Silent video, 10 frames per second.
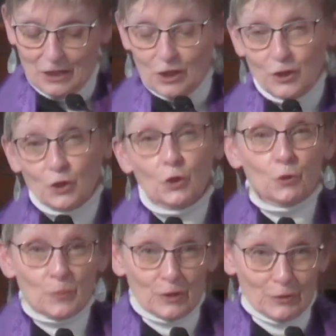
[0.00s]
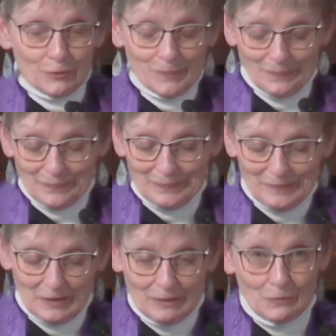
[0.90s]
The hoopoe,
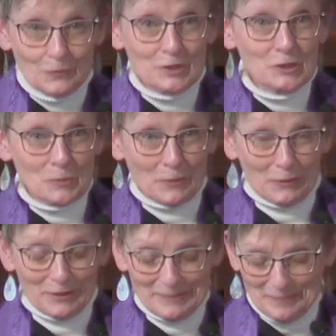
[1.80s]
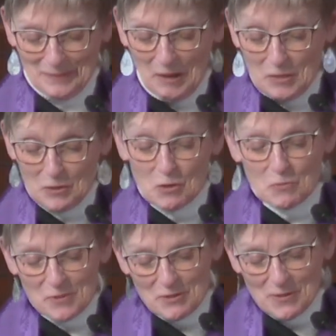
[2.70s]
which is a bird, the
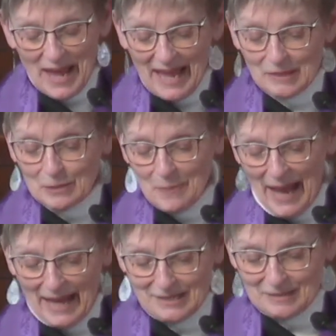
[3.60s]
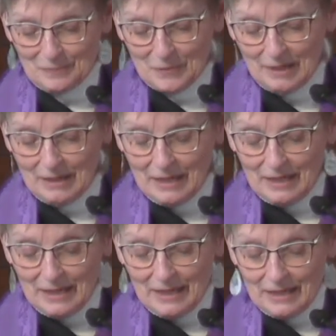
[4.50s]
hoopoe and the bat
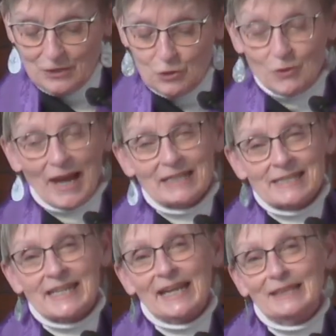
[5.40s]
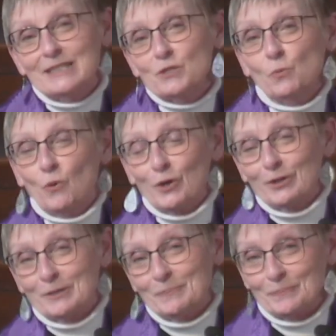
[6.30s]
do not say this
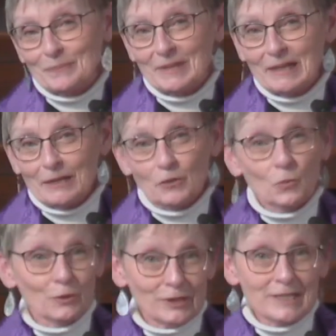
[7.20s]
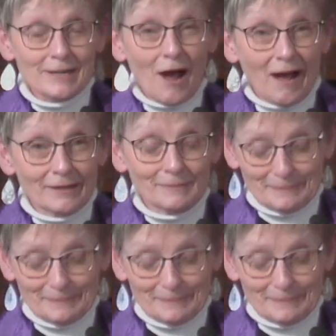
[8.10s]
word, and the word is God.